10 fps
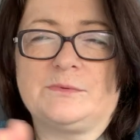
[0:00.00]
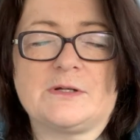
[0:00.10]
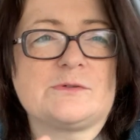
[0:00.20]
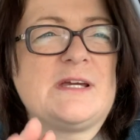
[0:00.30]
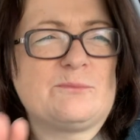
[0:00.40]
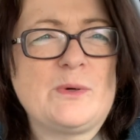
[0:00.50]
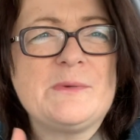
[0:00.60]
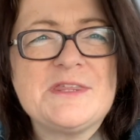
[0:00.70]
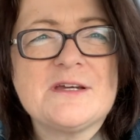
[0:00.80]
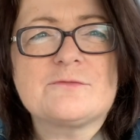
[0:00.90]
When
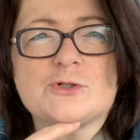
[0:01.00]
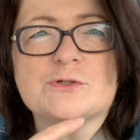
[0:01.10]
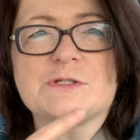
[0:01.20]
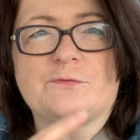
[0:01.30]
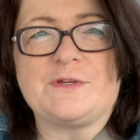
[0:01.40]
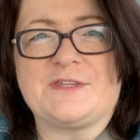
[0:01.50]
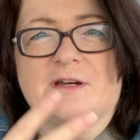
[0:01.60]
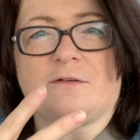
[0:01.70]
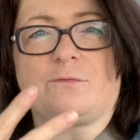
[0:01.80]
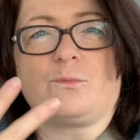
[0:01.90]
we think of Joseph, we
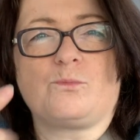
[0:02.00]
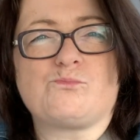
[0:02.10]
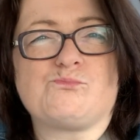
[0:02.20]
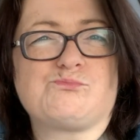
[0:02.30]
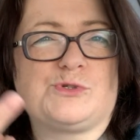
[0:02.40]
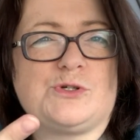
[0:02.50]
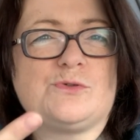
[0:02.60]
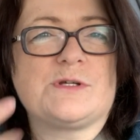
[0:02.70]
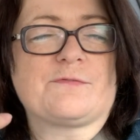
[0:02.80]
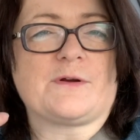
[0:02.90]
think of
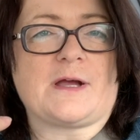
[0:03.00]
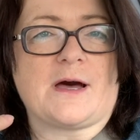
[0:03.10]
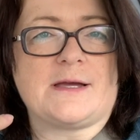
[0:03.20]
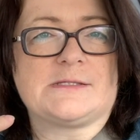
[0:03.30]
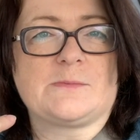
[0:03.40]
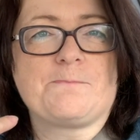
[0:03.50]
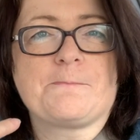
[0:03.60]
two different guys.